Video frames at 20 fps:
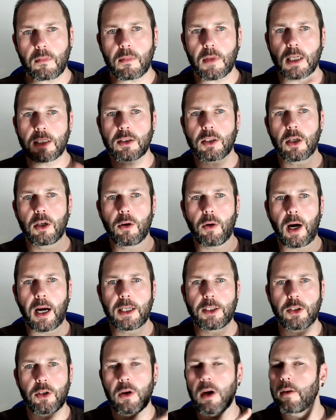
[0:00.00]
So I
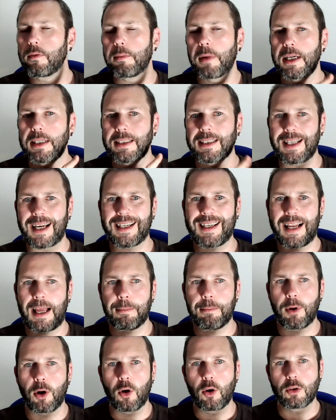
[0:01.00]
do have my sad lamp
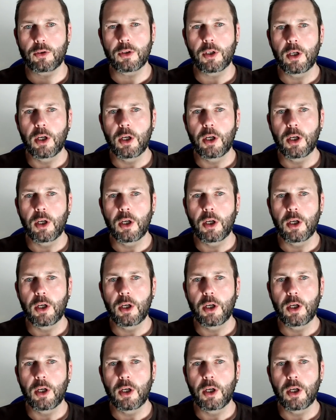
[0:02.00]
on,